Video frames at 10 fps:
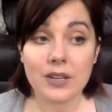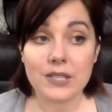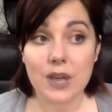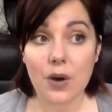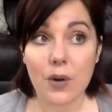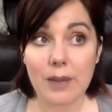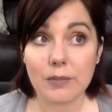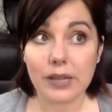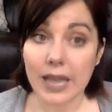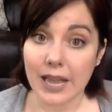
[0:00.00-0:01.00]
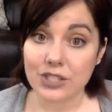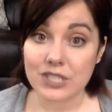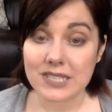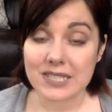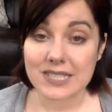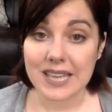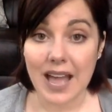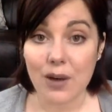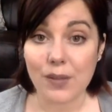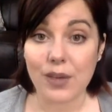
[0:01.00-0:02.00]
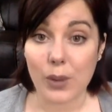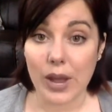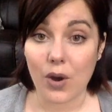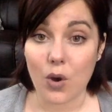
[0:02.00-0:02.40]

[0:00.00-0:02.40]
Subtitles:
So I'm really anxious to see how they wear